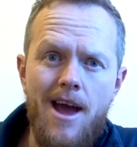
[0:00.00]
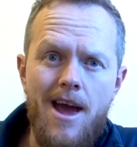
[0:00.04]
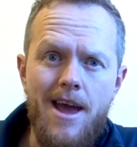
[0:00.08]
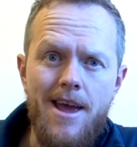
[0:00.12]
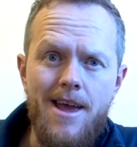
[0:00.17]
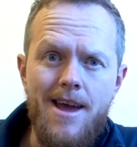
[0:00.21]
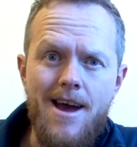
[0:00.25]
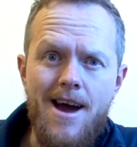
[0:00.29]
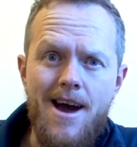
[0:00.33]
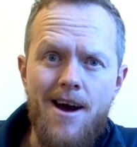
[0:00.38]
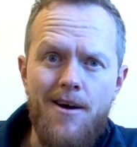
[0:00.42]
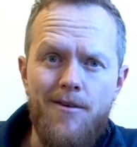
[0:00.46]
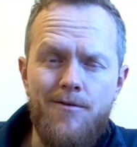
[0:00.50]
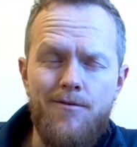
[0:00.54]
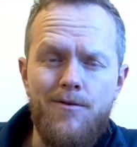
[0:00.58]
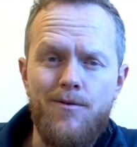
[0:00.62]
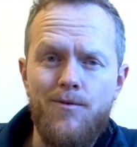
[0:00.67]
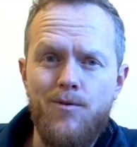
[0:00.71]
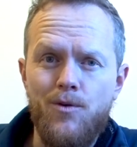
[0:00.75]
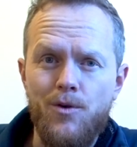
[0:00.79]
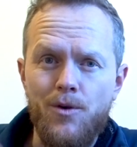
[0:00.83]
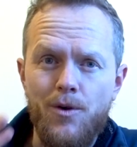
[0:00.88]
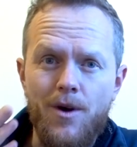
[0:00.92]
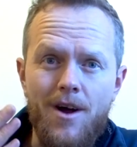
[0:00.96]
AF and
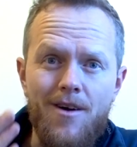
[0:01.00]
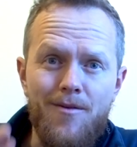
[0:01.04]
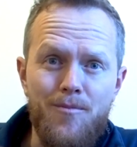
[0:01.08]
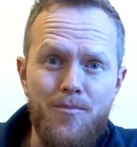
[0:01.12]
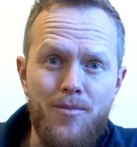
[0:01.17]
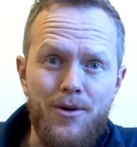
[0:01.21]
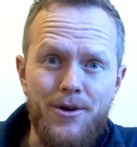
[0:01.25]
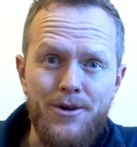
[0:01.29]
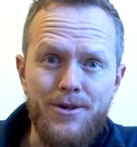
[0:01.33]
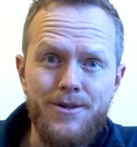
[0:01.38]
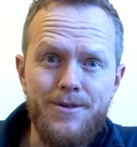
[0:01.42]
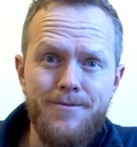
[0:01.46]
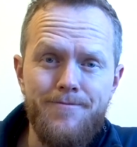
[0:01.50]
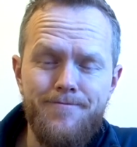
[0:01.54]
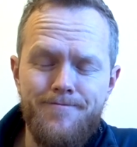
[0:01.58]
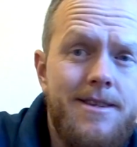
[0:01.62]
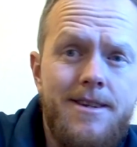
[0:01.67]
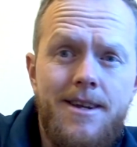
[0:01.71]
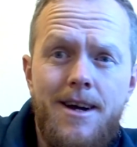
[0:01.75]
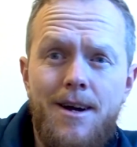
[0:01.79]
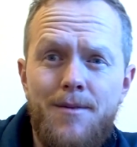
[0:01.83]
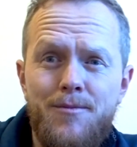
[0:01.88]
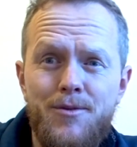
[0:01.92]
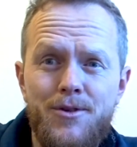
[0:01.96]
photograph birds.
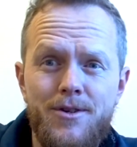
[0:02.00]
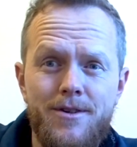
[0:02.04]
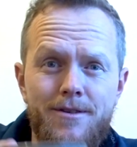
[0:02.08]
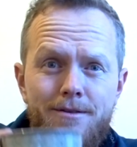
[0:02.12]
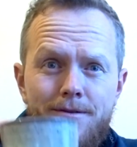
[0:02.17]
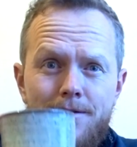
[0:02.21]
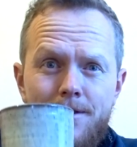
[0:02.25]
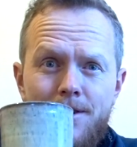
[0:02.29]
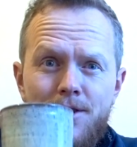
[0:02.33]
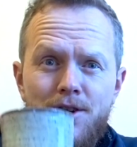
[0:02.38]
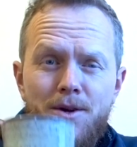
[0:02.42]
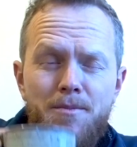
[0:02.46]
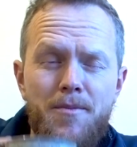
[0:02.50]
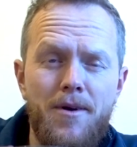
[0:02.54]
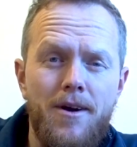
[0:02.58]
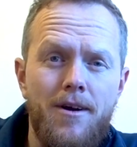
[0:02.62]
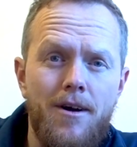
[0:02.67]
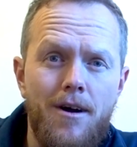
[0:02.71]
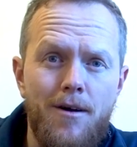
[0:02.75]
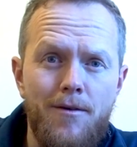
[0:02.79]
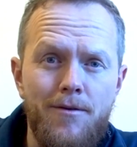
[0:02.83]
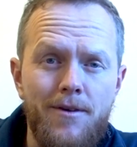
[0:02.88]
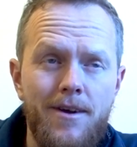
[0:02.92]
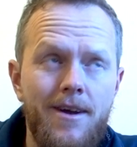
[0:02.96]
Now I'm just going to finish up my
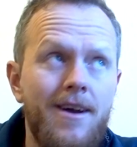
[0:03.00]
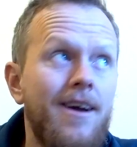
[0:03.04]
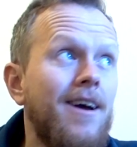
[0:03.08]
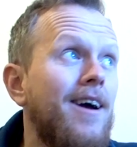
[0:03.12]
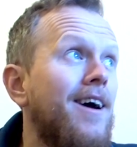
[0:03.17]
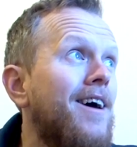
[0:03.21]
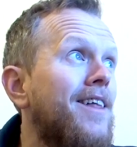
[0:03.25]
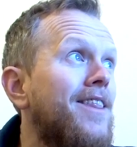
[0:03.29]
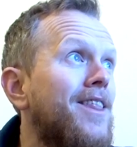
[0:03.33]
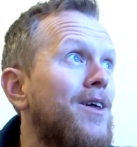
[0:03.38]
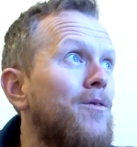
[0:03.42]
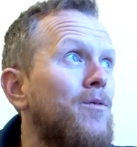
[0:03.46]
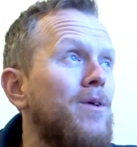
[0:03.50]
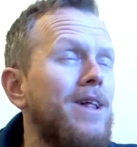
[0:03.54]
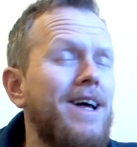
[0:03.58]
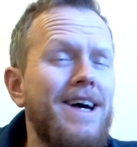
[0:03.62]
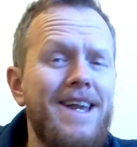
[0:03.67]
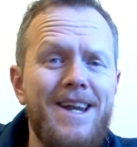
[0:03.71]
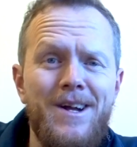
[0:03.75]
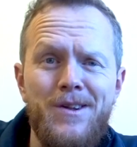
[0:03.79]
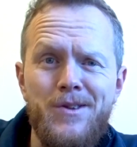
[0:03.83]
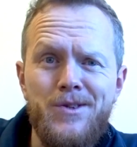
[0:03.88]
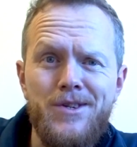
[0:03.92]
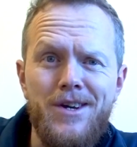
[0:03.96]
coffee and then we'll head
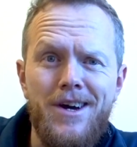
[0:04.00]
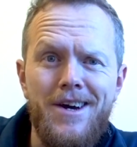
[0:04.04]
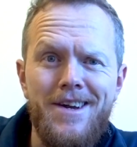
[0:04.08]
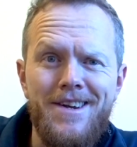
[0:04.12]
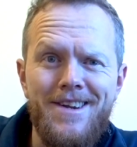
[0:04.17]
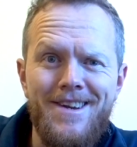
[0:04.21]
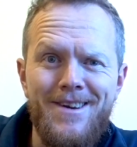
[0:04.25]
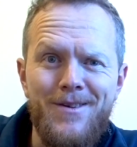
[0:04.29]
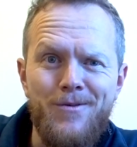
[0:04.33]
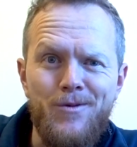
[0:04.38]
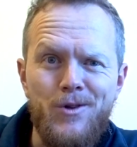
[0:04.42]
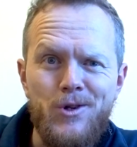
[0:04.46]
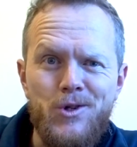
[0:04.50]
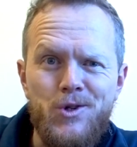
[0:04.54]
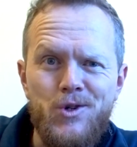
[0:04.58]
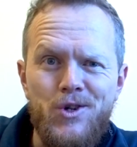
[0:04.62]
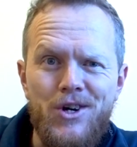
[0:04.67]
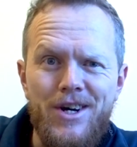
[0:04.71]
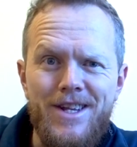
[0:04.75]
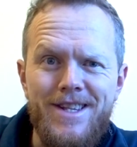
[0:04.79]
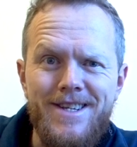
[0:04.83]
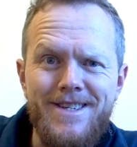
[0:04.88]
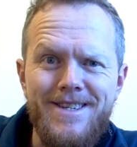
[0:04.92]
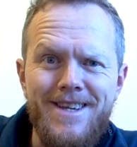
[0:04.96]
outside and we'll
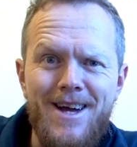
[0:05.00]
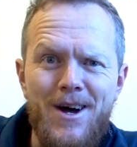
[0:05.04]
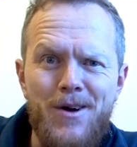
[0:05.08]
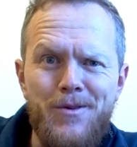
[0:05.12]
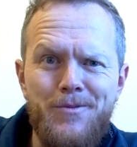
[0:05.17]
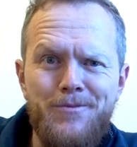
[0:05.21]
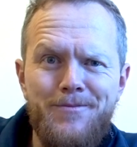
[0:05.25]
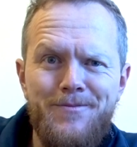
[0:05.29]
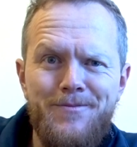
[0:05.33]
try this out.